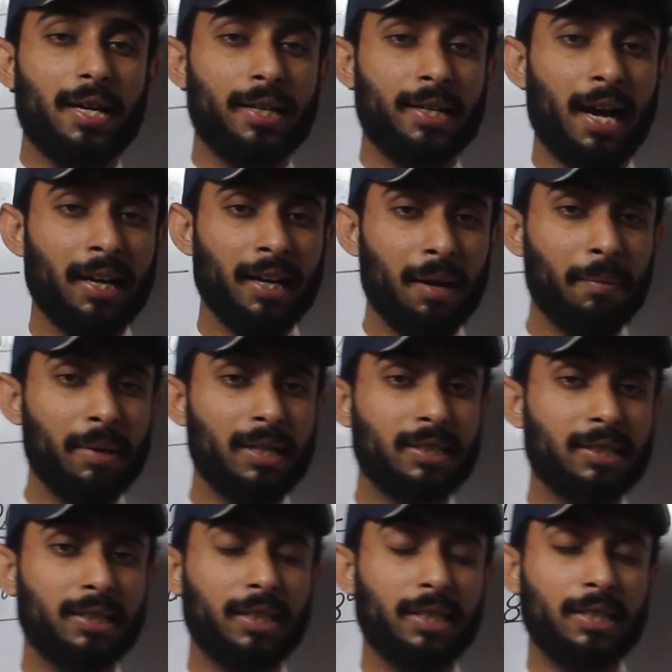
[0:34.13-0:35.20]

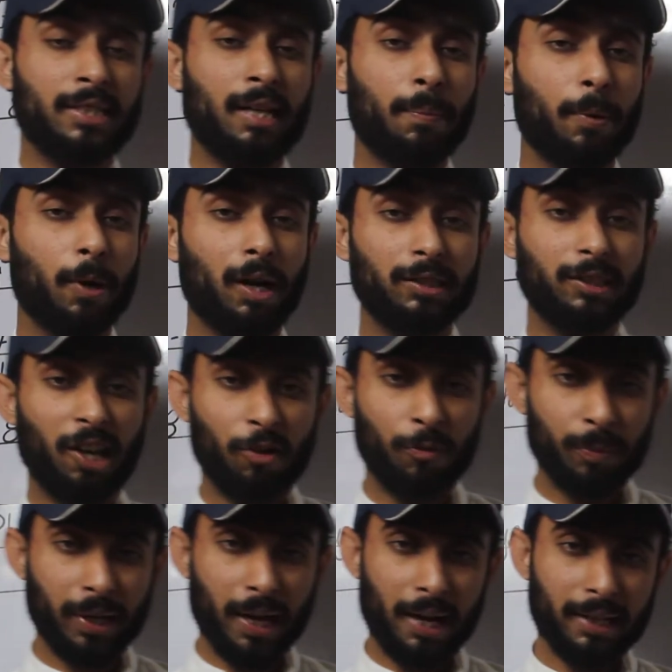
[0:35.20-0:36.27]
dynamics is a branch of
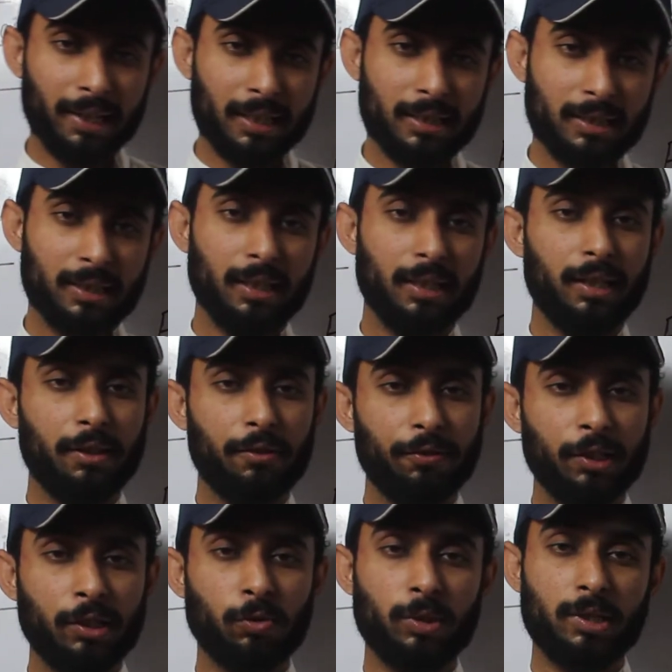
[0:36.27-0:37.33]
mechanics in
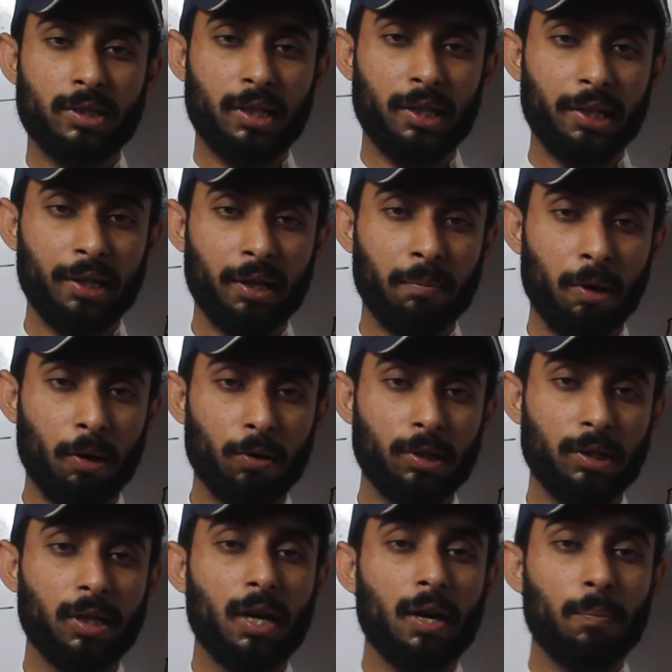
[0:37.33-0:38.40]
which we study
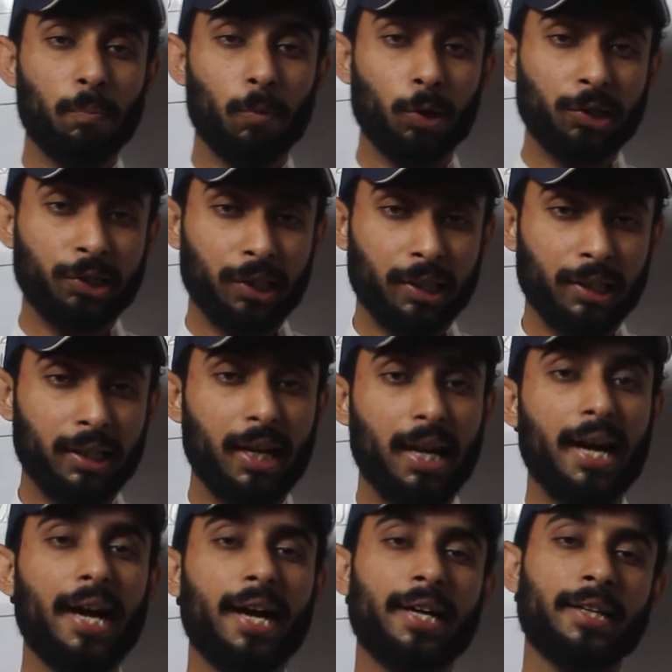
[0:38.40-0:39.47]
about motion
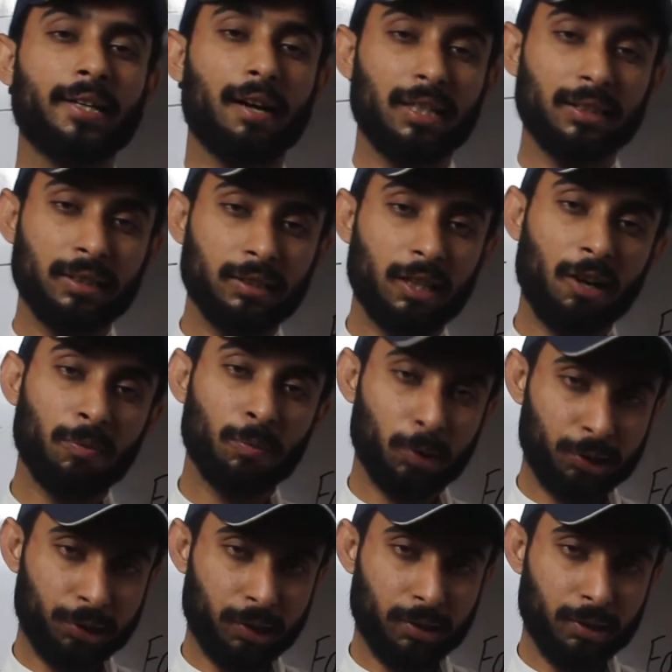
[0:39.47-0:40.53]
and causes of
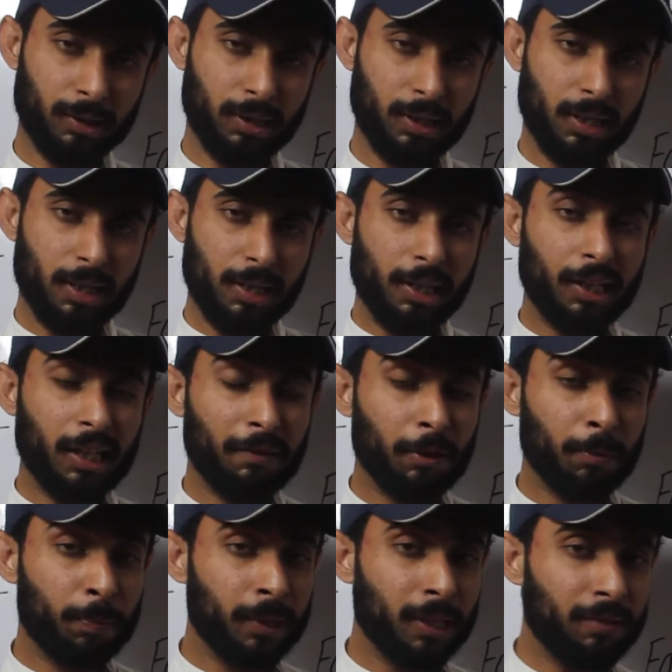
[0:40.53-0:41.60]
motion. In
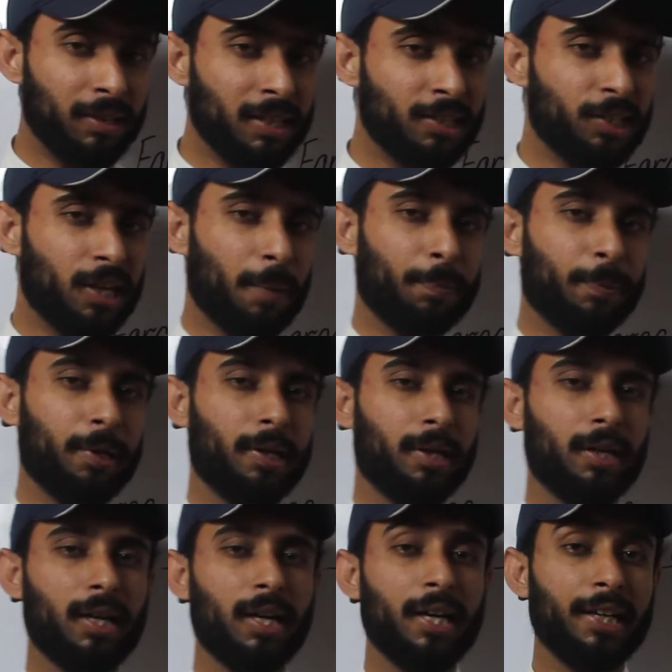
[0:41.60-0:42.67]
our previous
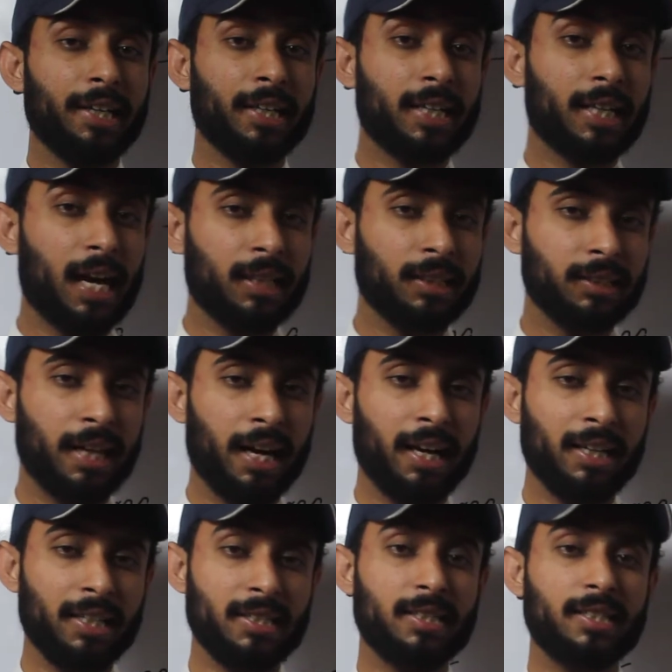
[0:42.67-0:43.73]
chapter,
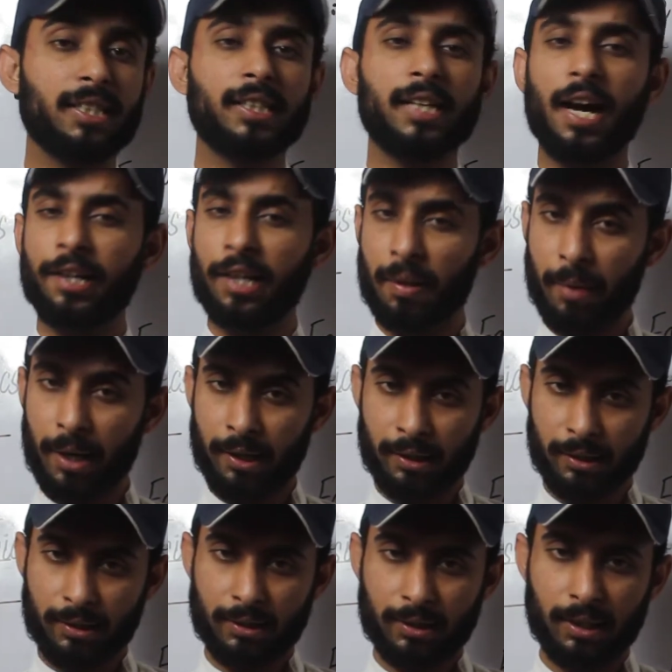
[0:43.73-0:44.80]
that is
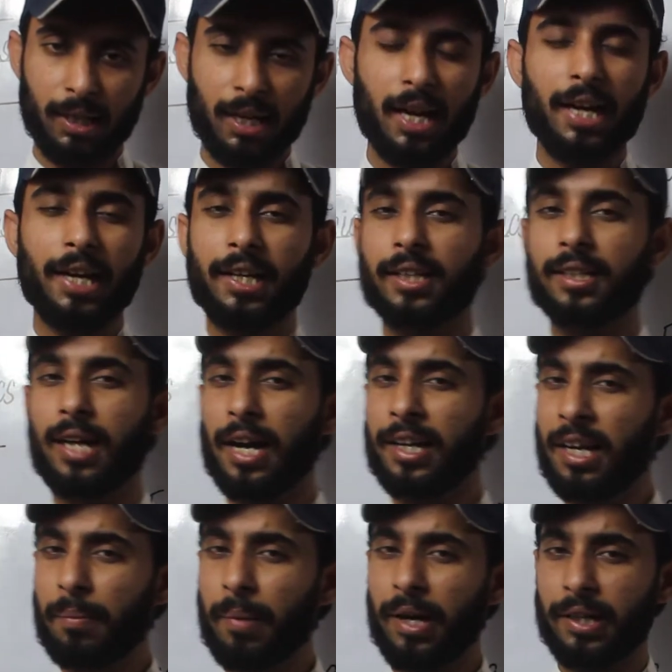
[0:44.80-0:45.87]
kinematics. In
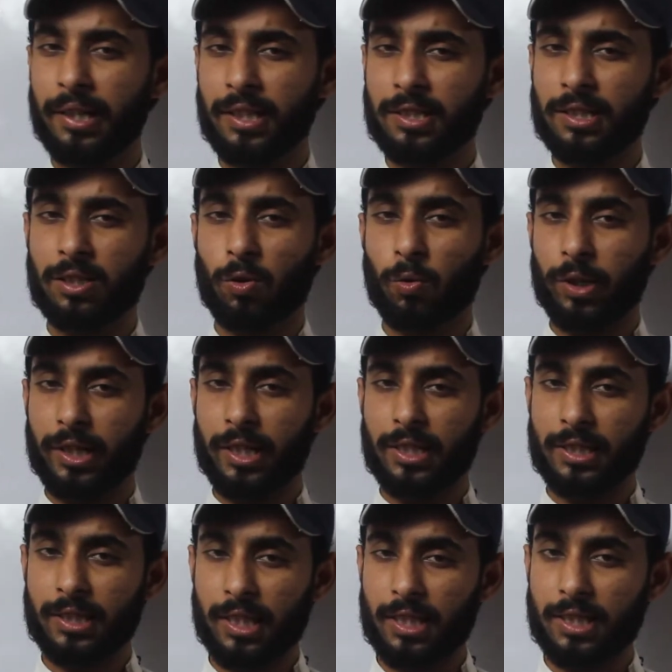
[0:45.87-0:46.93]
kinematics, we
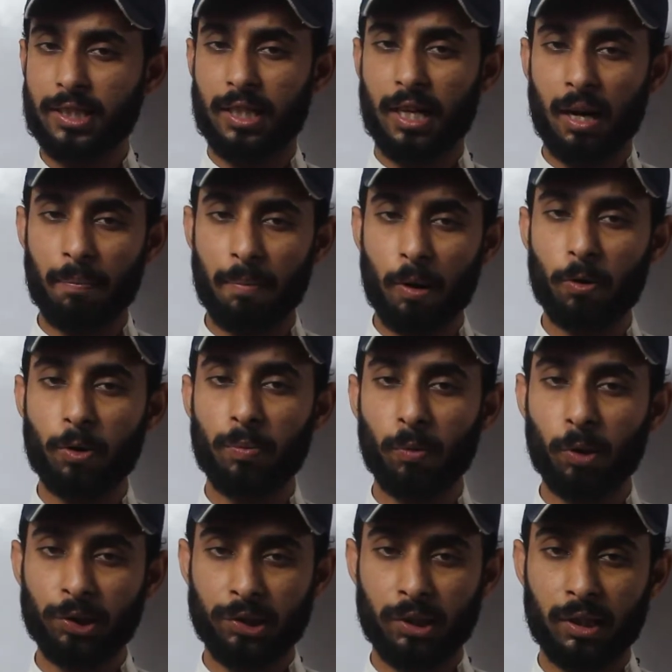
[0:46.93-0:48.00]
discuss about
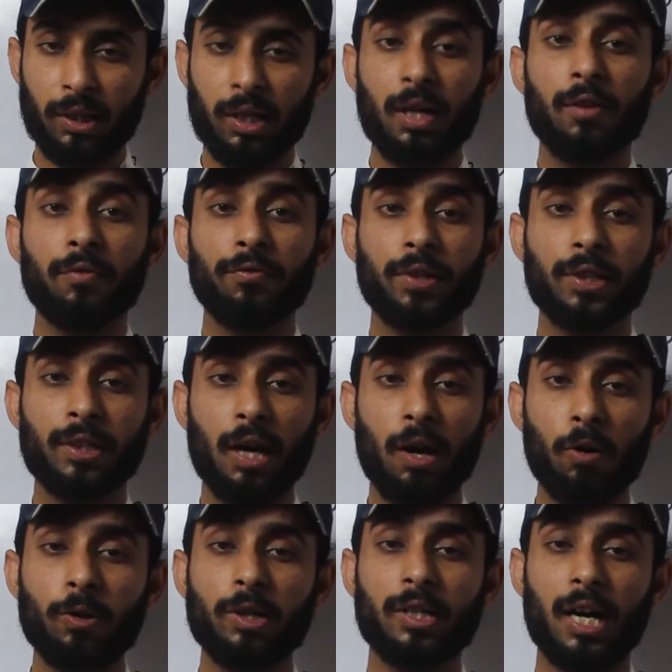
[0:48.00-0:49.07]
motion
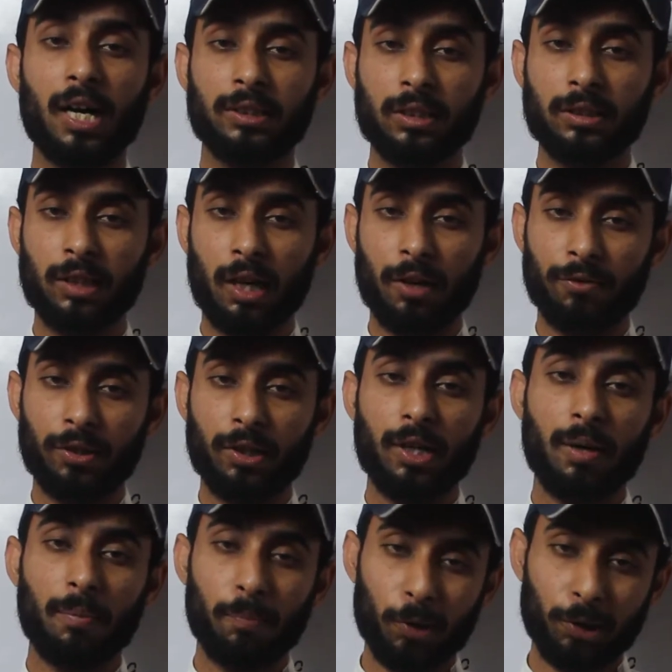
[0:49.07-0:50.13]
without causes
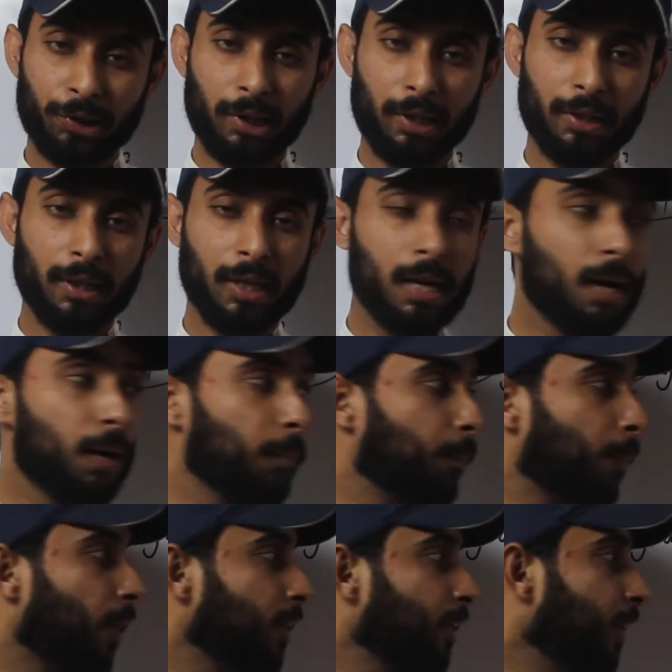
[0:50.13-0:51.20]
of motion. But